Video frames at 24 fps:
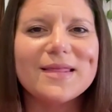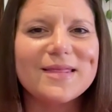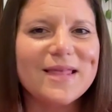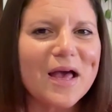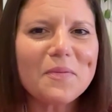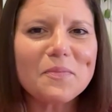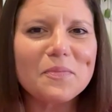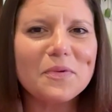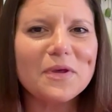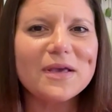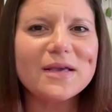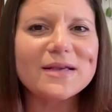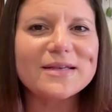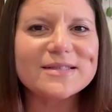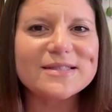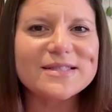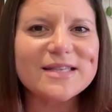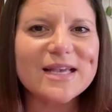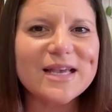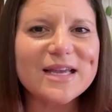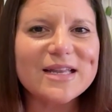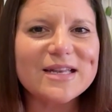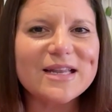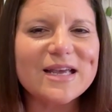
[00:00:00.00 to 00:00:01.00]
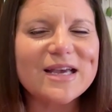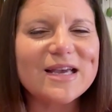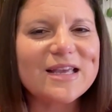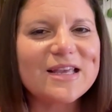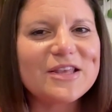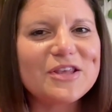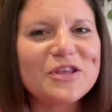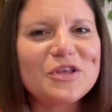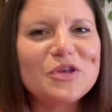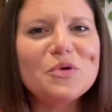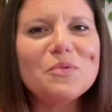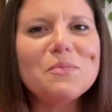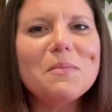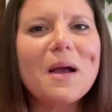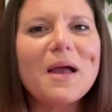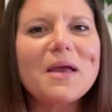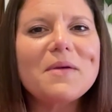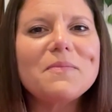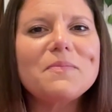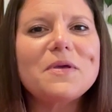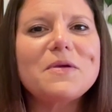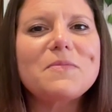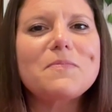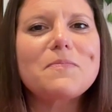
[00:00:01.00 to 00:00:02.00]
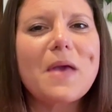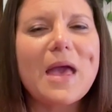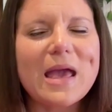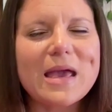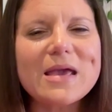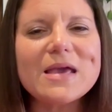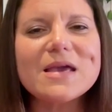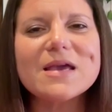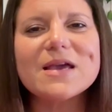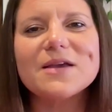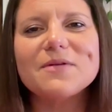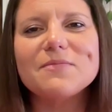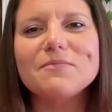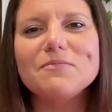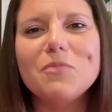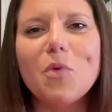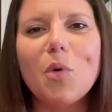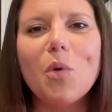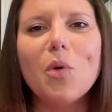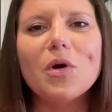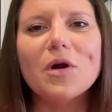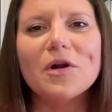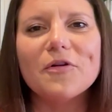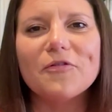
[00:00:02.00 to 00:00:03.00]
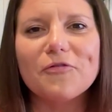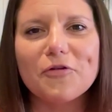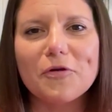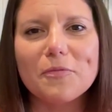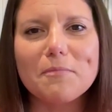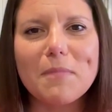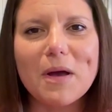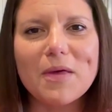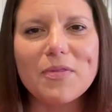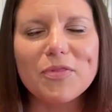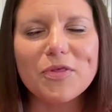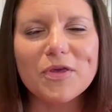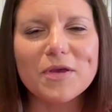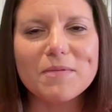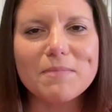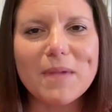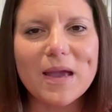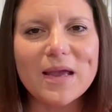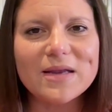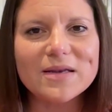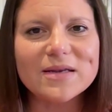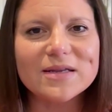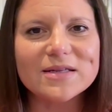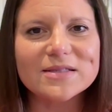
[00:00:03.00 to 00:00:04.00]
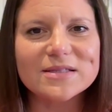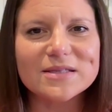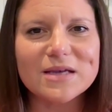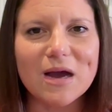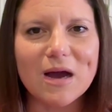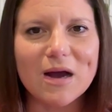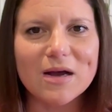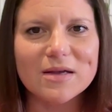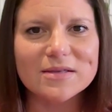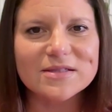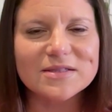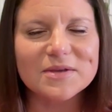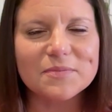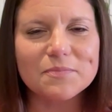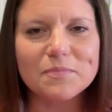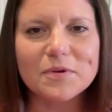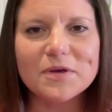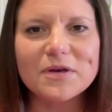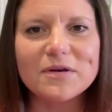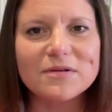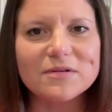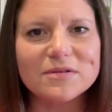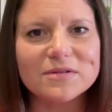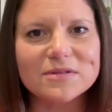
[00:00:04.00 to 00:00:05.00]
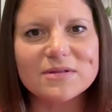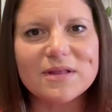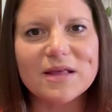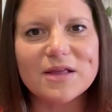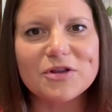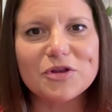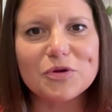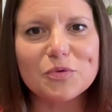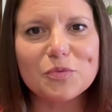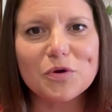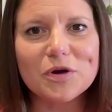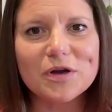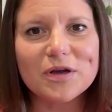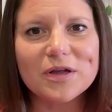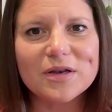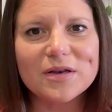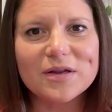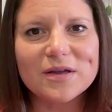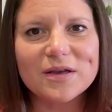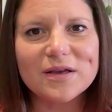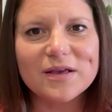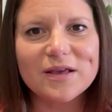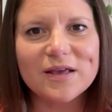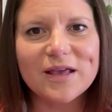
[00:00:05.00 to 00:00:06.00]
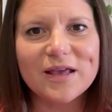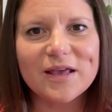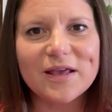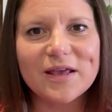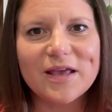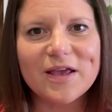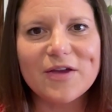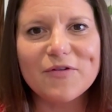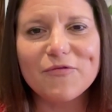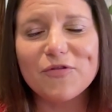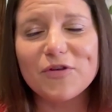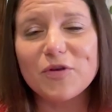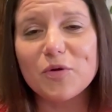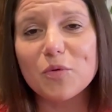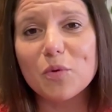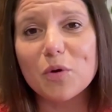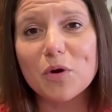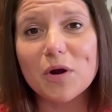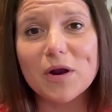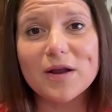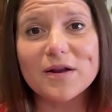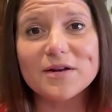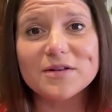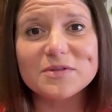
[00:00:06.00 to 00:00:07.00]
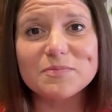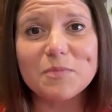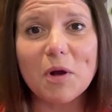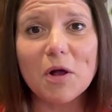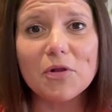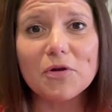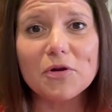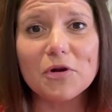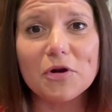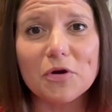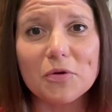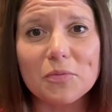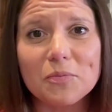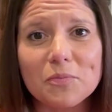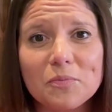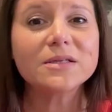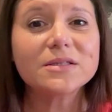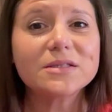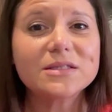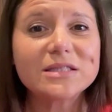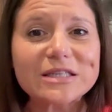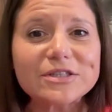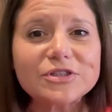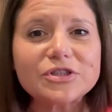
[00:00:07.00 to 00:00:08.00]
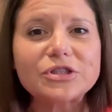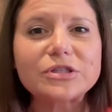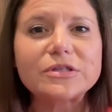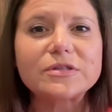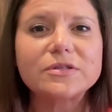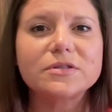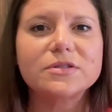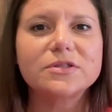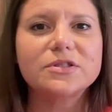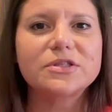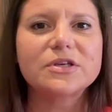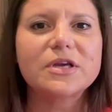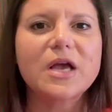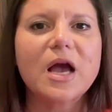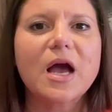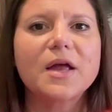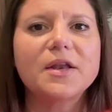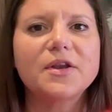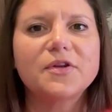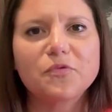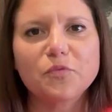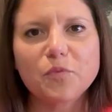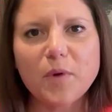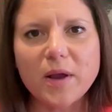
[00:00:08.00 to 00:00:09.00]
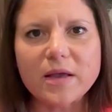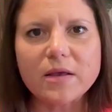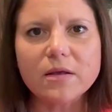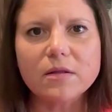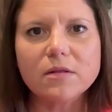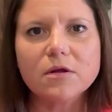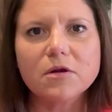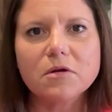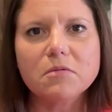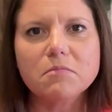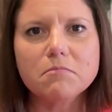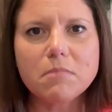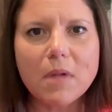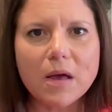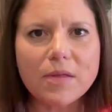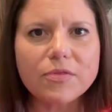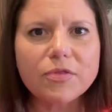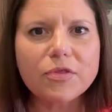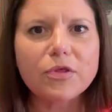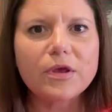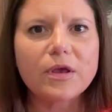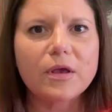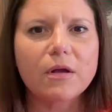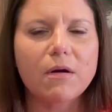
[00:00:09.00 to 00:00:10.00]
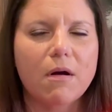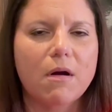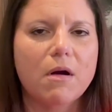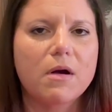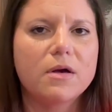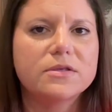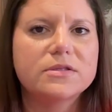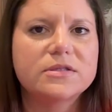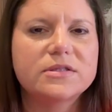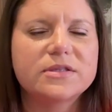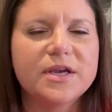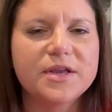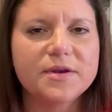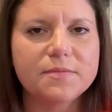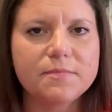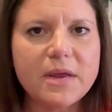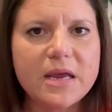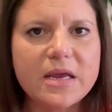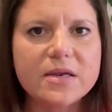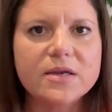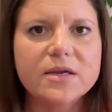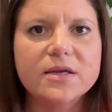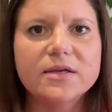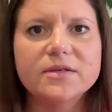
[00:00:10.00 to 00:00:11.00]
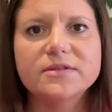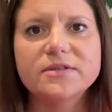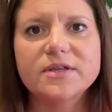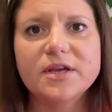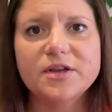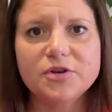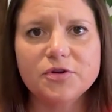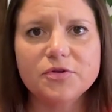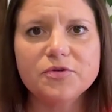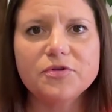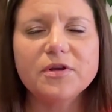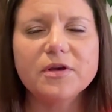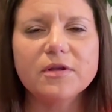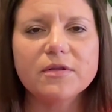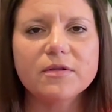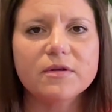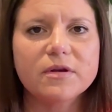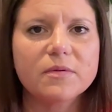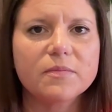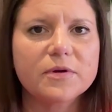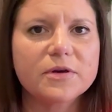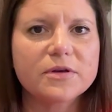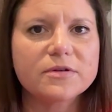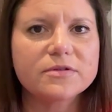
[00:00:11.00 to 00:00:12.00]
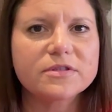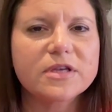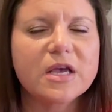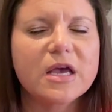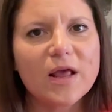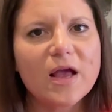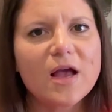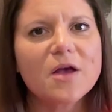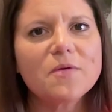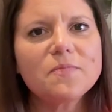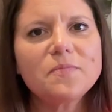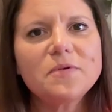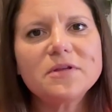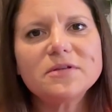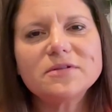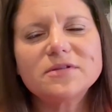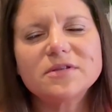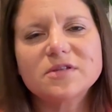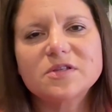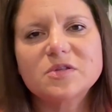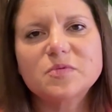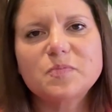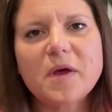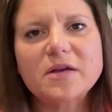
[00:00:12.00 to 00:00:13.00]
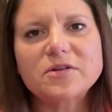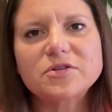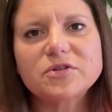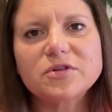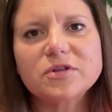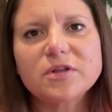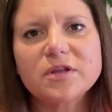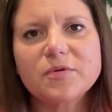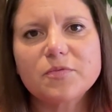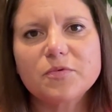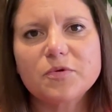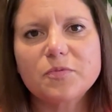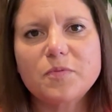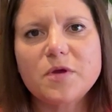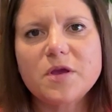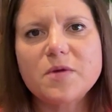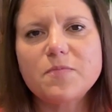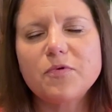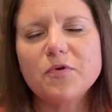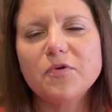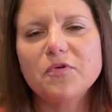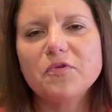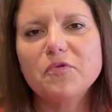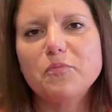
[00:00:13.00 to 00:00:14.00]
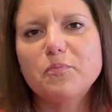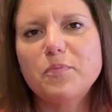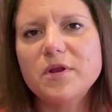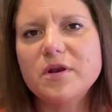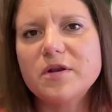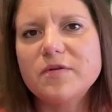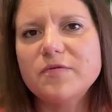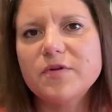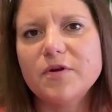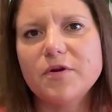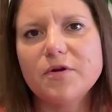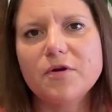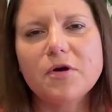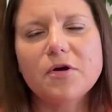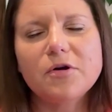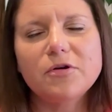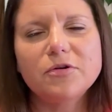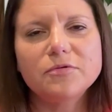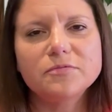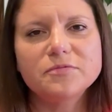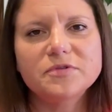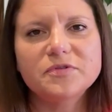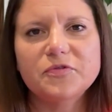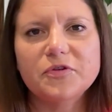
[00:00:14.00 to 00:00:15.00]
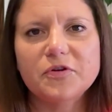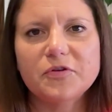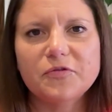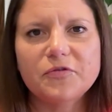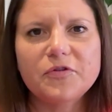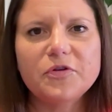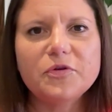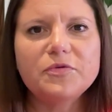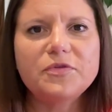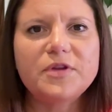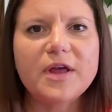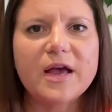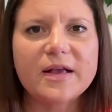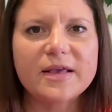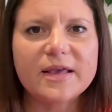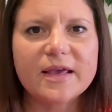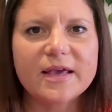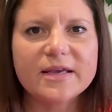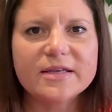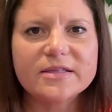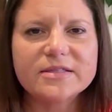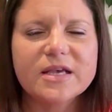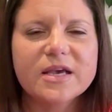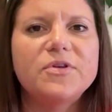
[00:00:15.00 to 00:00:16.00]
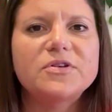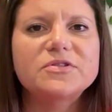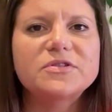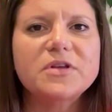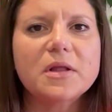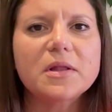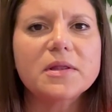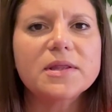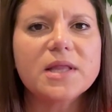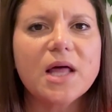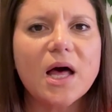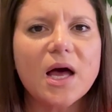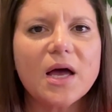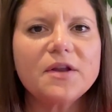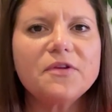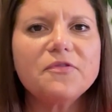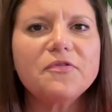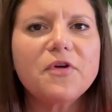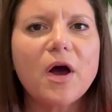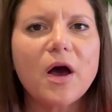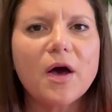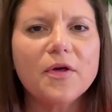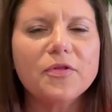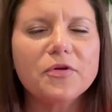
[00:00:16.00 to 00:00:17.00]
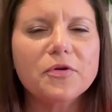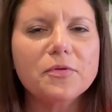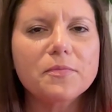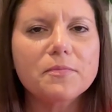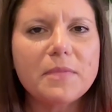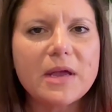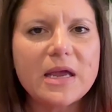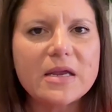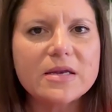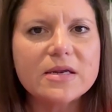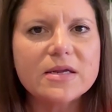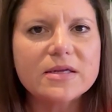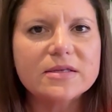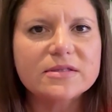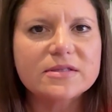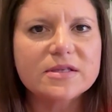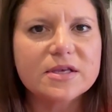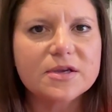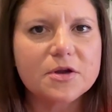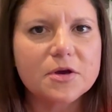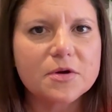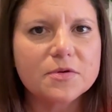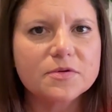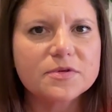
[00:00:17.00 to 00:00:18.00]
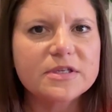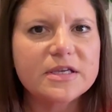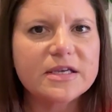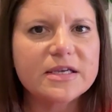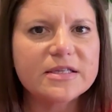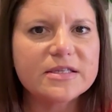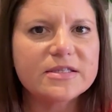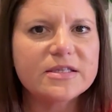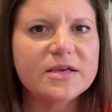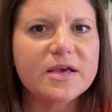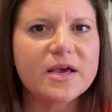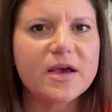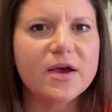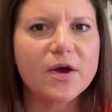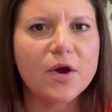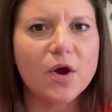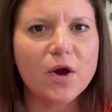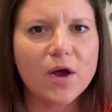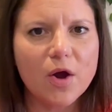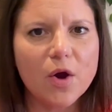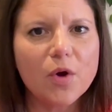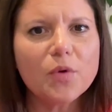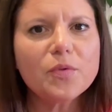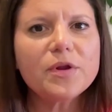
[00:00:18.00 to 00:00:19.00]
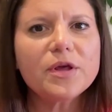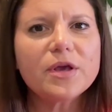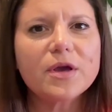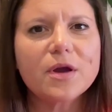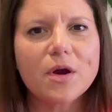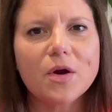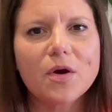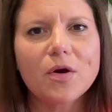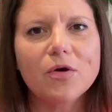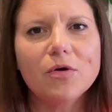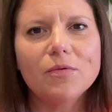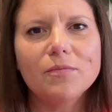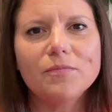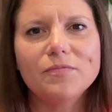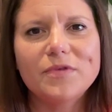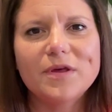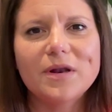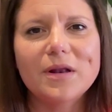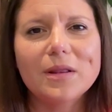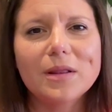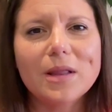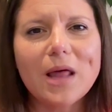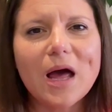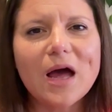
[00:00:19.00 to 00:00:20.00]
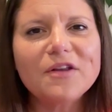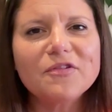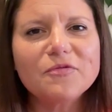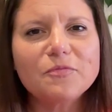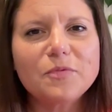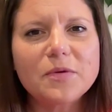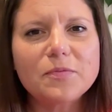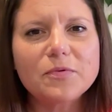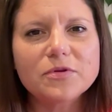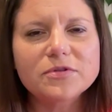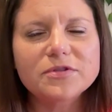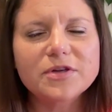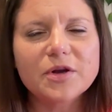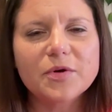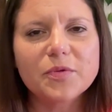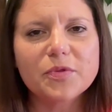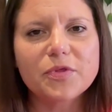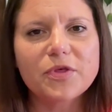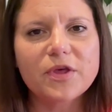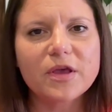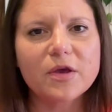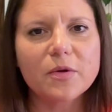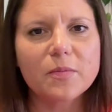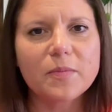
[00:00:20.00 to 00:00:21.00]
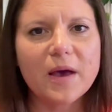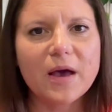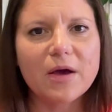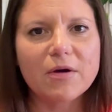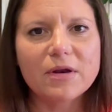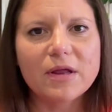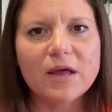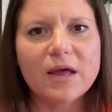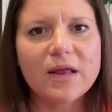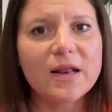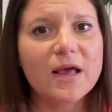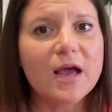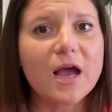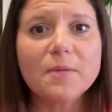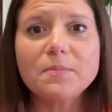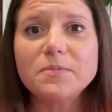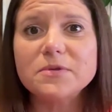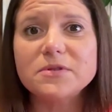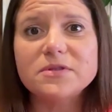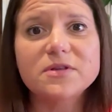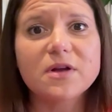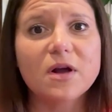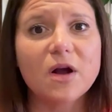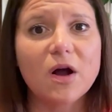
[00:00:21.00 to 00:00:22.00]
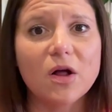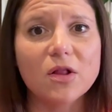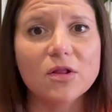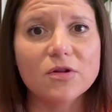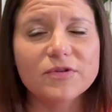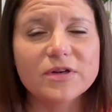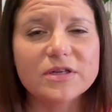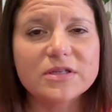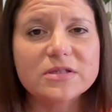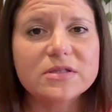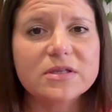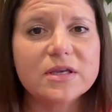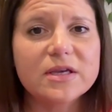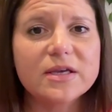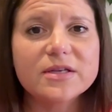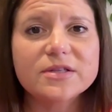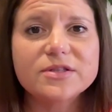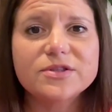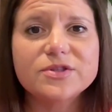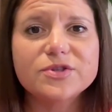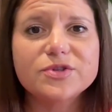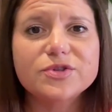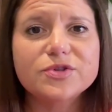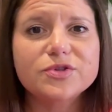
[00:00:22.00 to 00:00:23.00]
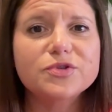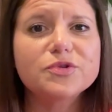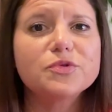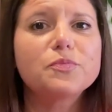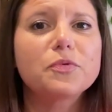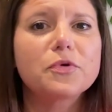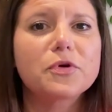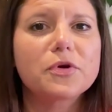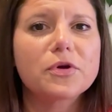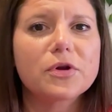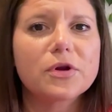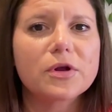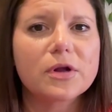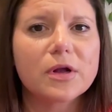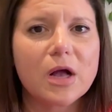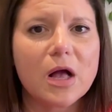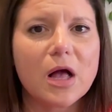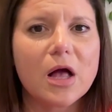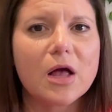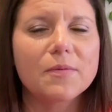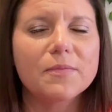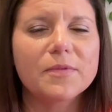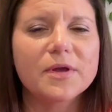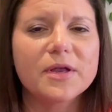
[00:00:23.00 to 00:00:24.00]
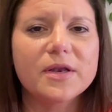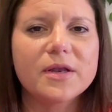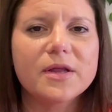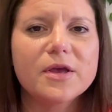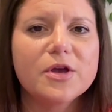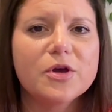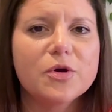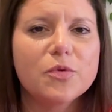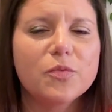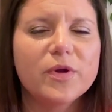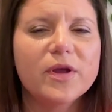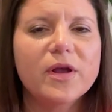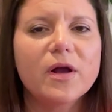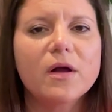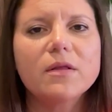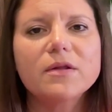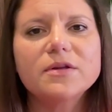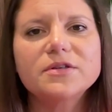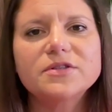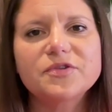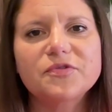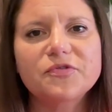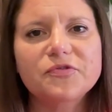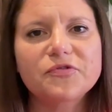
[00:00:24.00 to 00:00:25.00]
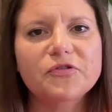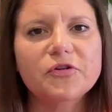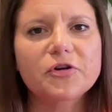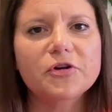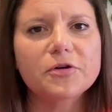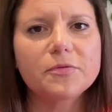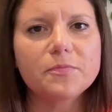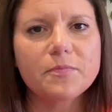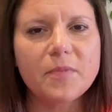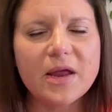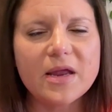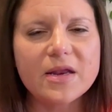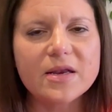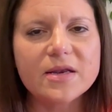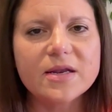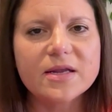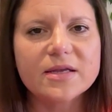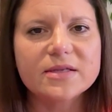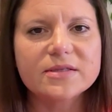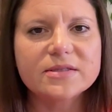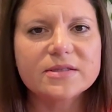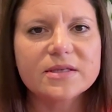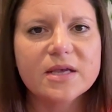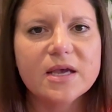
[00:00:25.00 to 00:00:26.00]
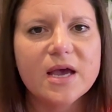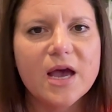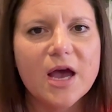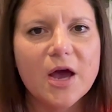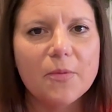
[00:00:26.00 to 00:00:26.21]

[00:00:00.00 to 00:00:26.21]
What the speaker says: that being said, you might be paying more for monthly maintenance costs and bills than you would if you were in a smaller home. In addition to kind of regular monthly costs and maintenance and utility bills, what happens, especially with people who've been in their homes for a few decades, there's a lot of other maintenance that goes into owning a home that a lot of people don't think about. And it happens to all of us. It's super common. We call it deferred maintenance.